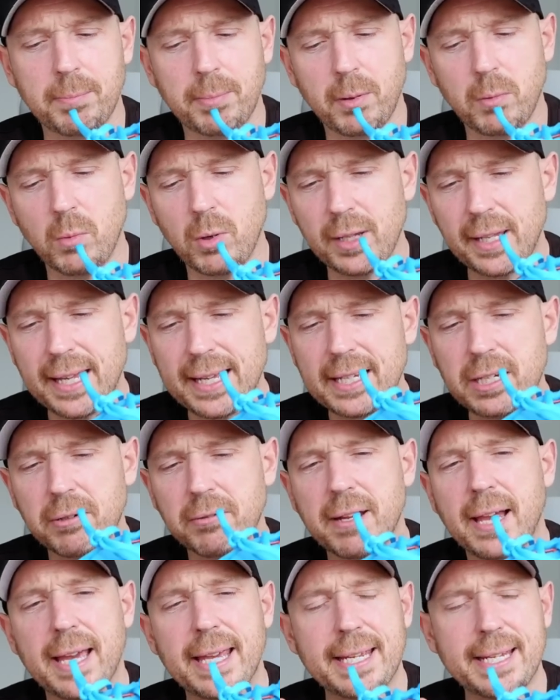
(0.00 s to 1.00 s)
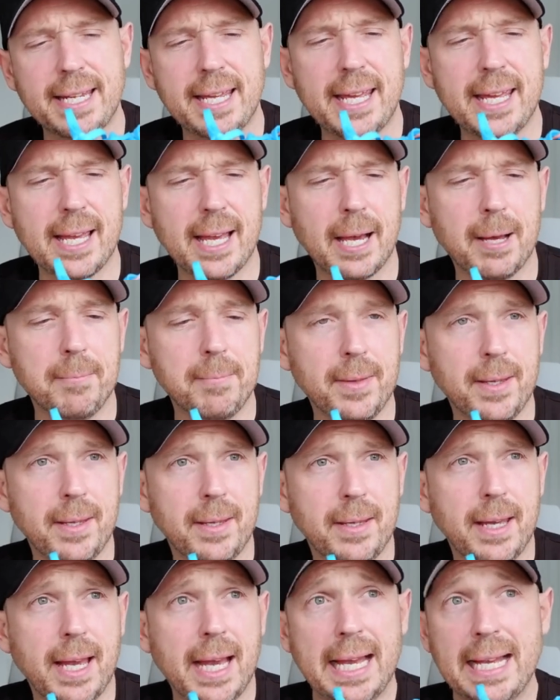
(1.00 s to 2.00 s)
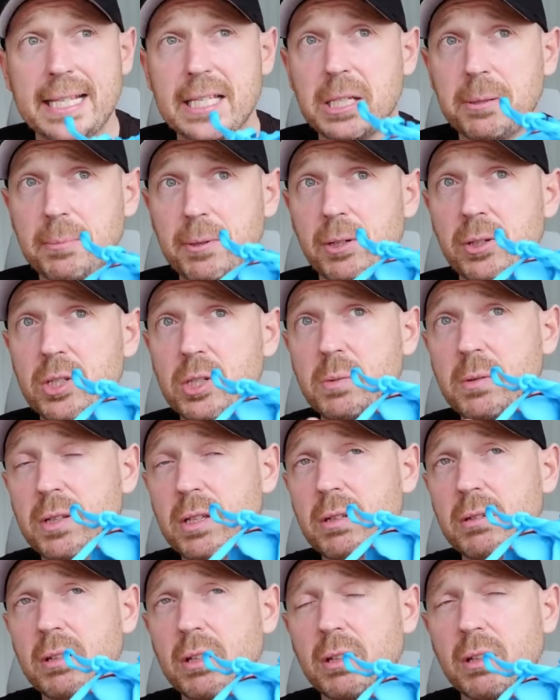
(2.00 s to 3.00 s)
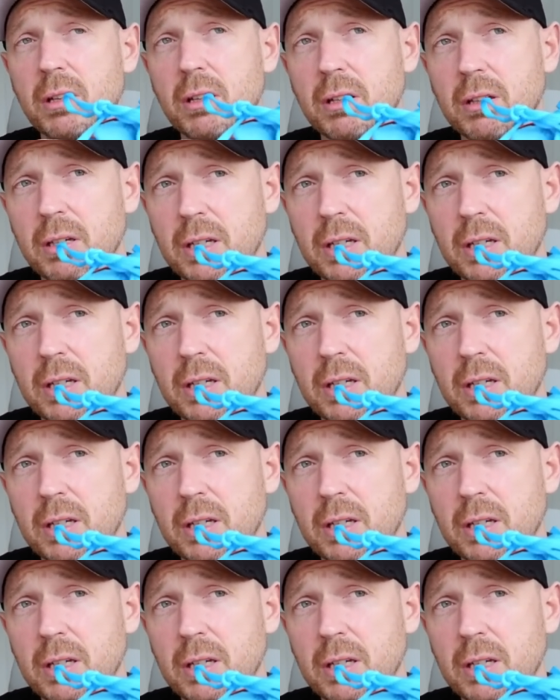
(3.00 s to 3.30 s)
But what they created here, and to be honest with you, the,